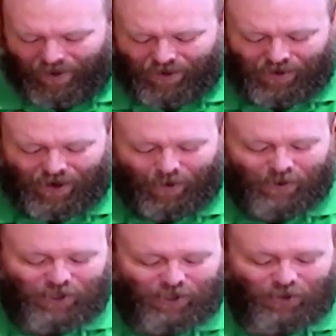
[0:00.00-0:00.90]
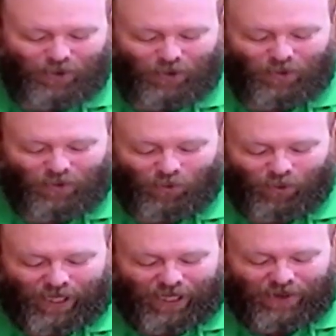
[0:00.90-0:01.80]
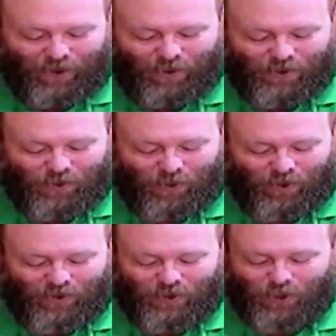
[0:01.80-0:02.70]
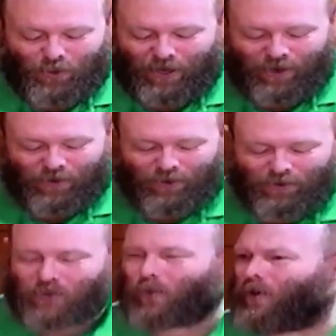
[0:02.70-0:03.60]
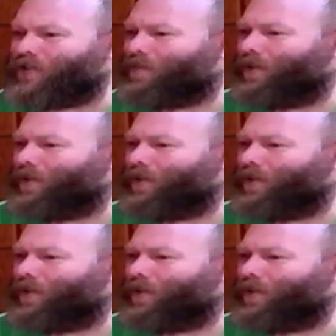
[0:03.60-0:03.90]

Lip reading: Now, when you read those words or you hear those words from the